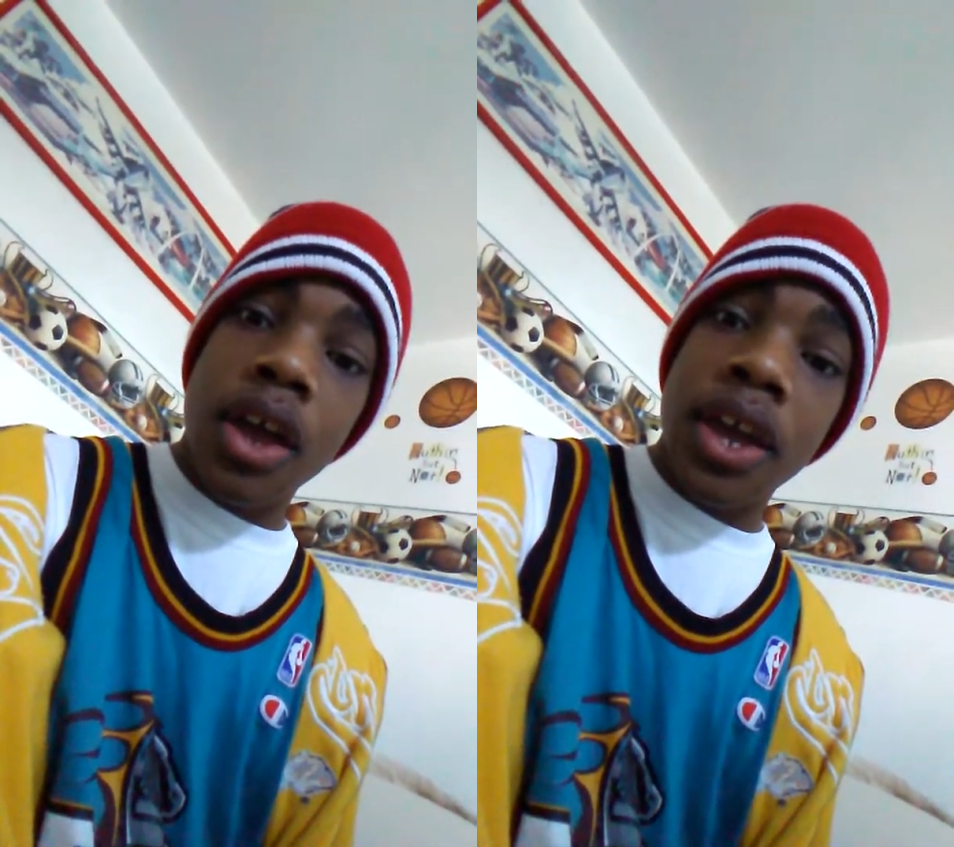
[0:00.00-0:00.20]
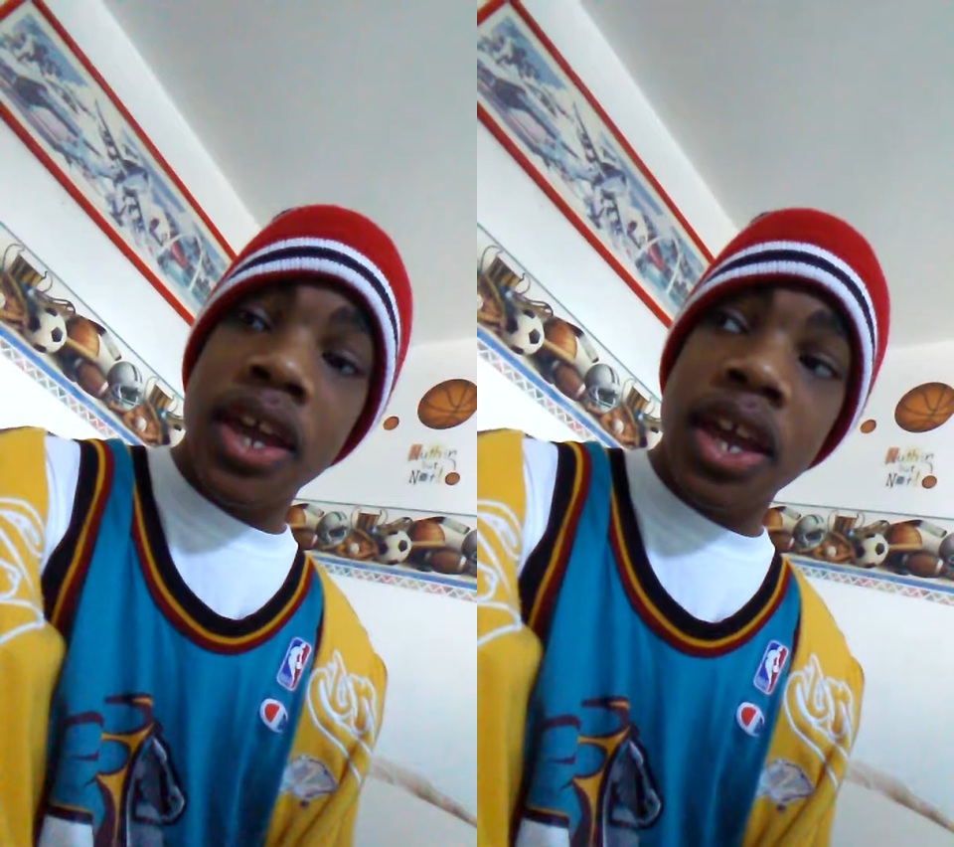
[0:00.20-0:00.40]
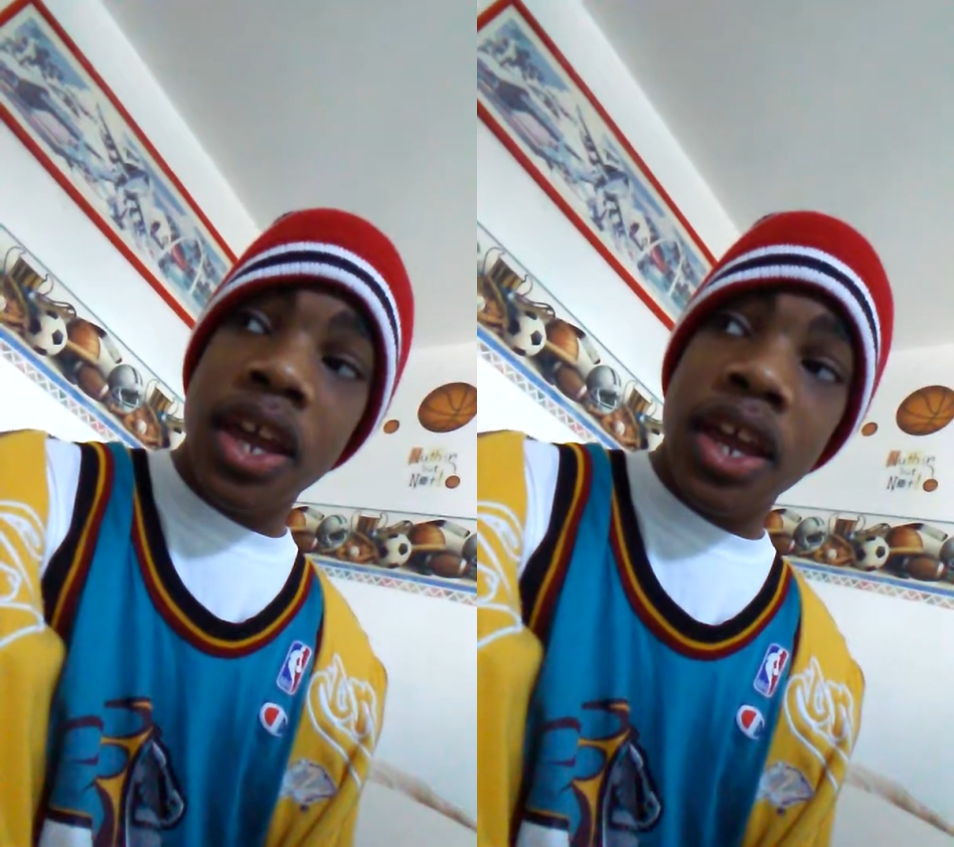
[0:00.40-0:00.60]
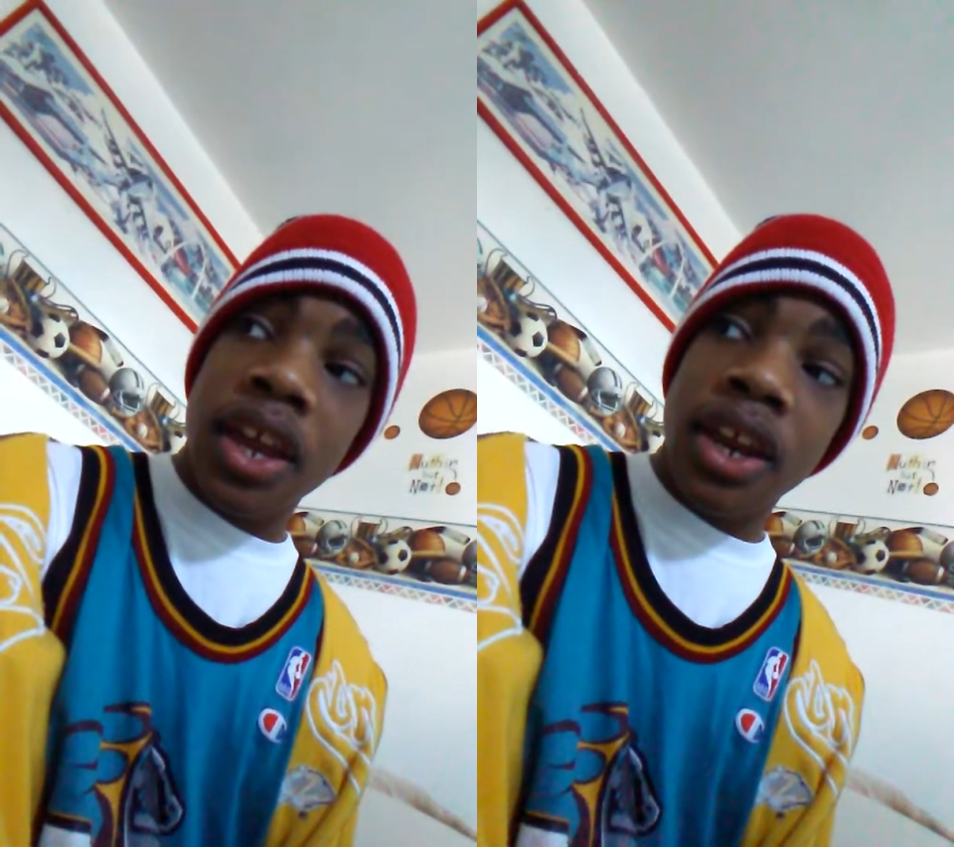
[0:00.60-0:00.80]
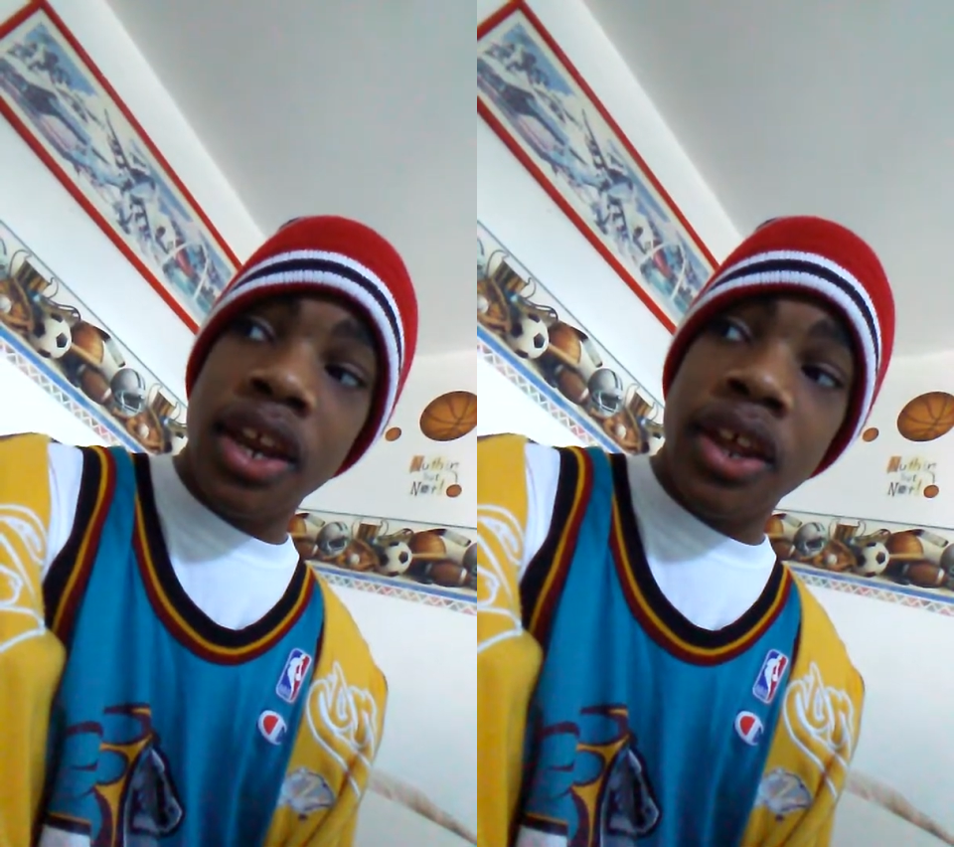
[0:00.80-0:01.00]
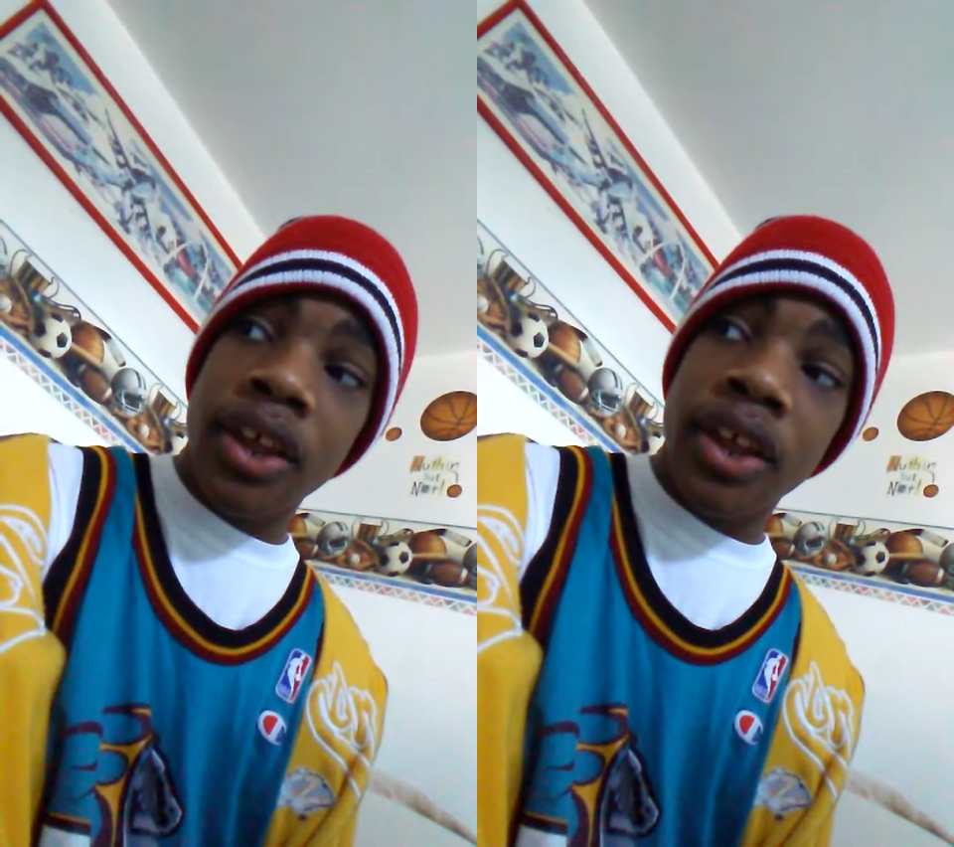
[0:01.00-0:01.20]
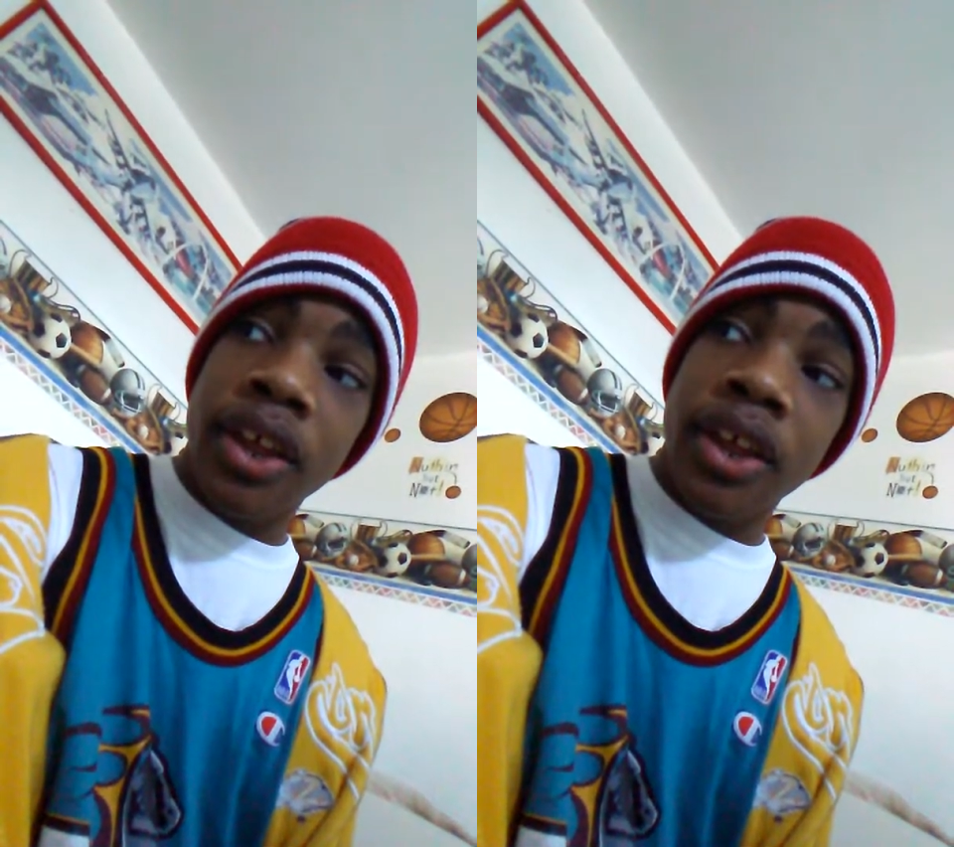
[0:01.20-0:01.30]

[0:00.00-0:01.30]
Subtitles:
and